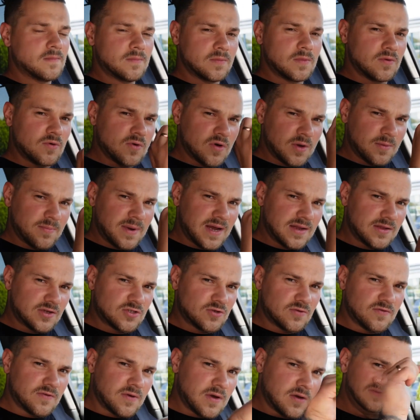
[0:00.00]
You go back to
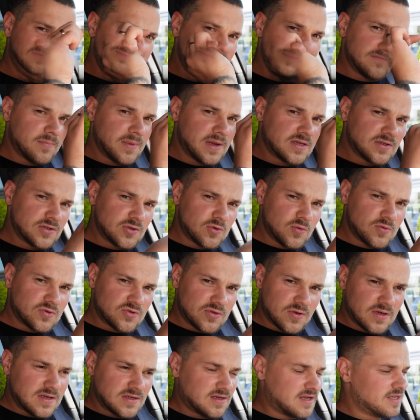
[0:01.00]
your phone, press 2 or
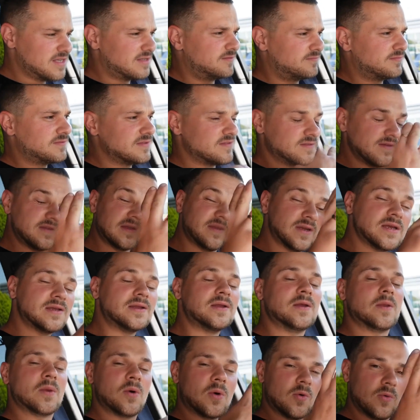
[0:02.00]
3 times. It
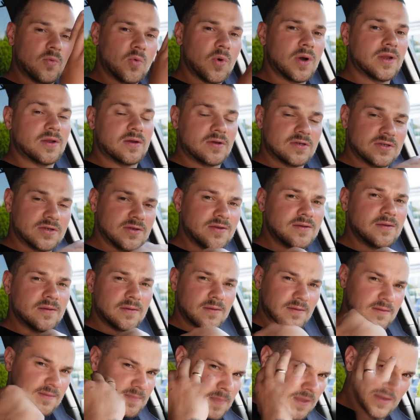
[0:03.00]
needs to load once
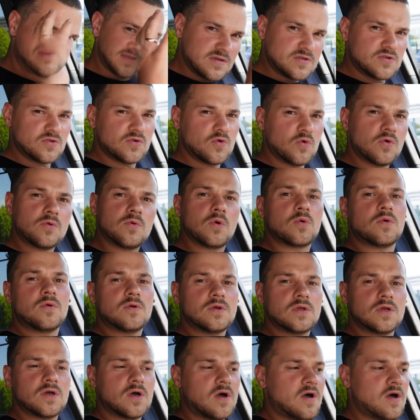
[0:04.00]
and installs onto
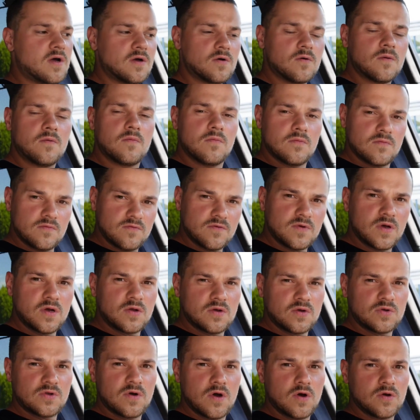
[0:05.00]
the car, and
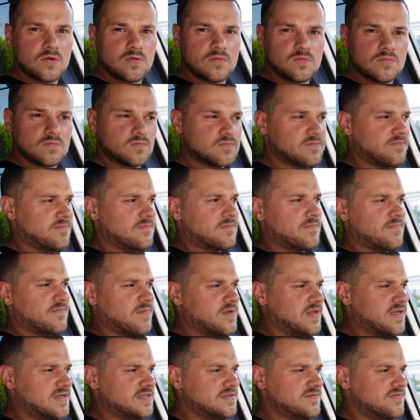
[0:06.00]
you're done.
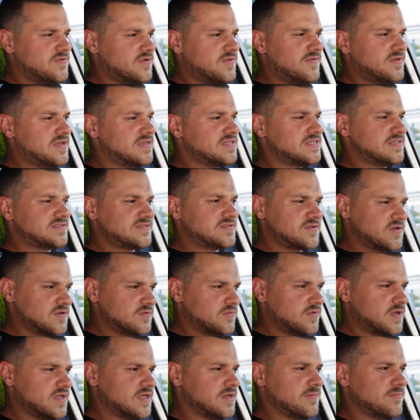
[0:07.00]
And if you think it's not
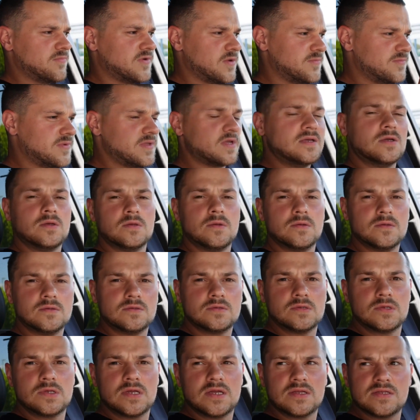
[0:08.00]
running properly,
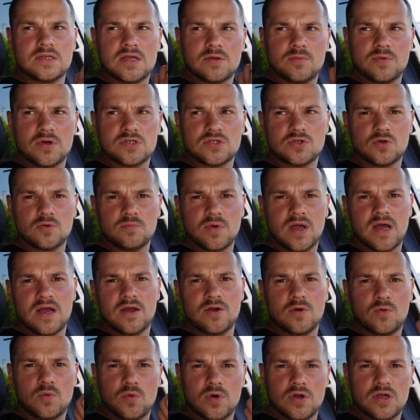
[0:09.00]
need the original
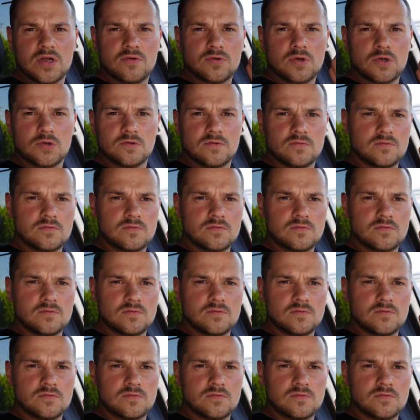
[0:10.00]
back or whatever,